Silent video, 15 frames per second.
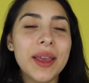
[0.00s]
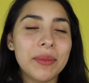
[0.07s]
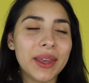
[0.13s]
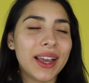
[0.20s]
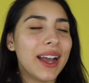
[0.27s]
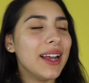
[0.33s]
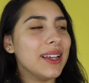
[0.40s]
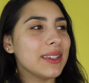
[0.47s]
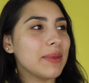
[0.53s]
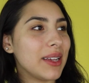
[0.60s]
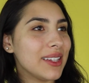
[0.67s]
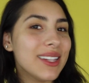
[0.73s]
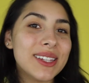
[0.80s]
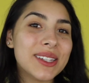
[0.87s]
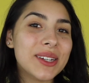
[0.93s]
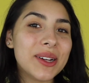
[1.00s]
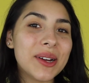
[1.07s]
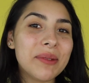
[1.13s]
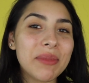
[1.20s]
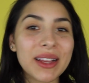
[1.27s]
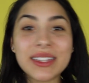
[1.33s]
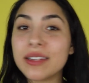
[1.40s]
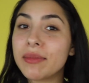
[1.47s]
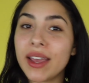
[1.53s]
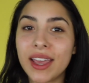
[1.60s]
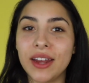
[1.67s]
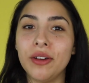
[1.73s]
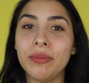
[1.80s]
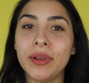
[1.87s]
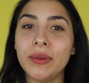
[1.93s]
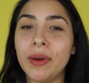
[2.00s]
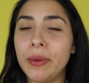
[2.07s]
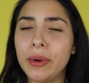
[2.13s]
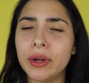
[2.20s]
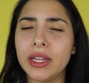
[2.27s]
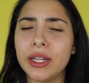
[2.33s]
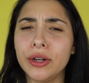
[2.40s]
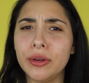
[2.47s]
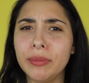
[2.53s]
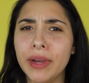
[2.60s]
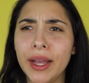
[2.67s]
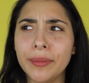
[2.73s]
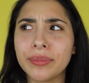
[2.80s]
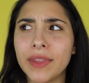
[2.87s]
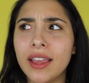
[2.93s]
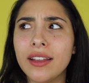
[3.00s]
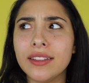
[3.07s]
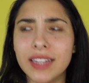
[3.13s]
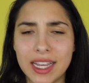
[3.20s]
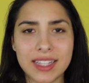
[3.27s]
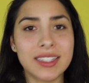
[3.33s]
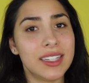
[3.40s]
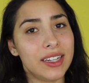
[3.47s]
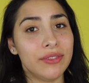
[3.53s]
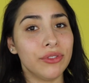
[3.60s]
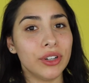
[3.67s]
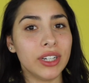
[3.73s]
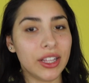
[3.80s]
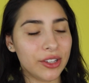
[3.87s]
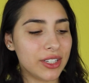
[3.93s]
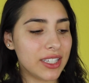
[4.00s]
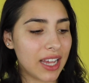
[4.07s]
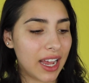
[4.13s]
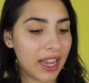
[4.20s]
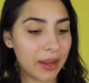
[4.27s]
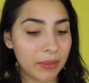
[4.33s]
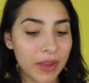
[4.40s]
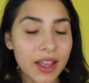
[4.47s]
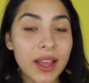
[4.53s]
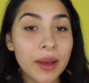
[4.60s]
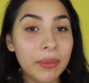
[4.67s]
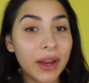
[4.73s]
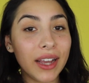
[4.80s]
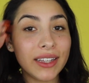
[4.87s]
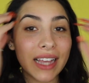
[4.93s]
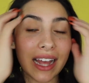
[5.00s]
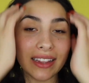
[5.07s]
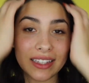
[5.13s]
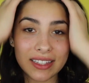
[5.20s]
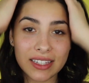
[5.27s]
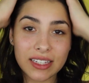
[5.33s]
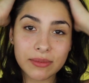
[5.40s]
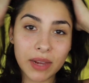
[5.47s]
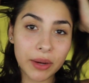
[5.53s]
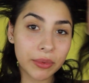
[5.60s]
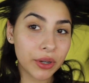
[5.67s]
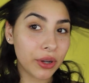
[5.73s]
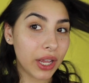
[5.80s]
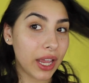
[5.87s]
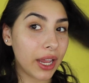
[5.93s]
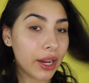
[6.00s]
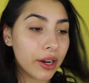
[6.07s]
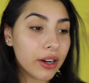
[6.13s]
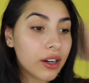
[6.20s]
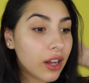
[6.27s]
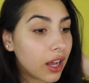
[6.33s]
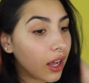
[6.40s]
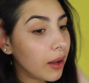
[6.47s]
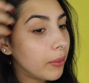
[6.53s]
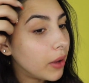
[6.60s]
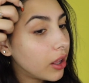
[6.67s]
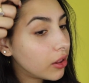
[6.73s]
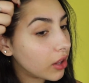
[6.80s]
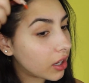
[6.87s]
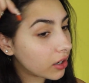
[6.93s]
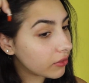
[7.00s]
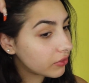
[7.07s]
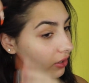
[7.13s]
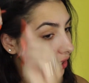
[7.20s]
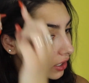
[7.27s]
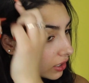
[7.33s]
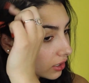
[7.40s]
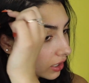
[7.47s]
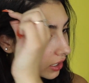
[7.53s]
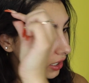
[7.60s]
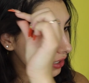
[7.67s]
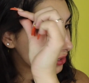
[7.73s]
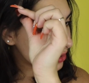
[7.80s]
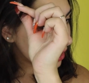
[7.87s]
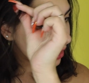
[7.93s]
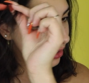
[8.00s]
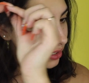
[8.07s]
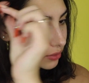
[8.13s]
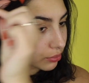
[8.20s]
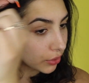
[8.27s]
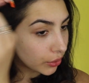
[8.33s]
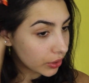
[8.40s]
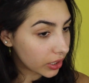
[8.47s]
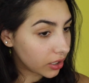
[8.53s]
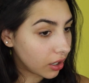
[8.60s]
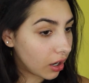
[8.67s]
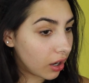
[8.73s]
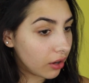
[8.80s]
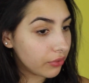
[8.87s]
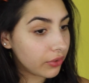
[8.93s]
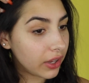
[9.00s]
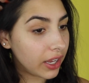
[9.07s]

because my sister busted my head open when we were little, but that's tea for another time. But yeah, this is my real hair. A lot of it, like I said, is broken off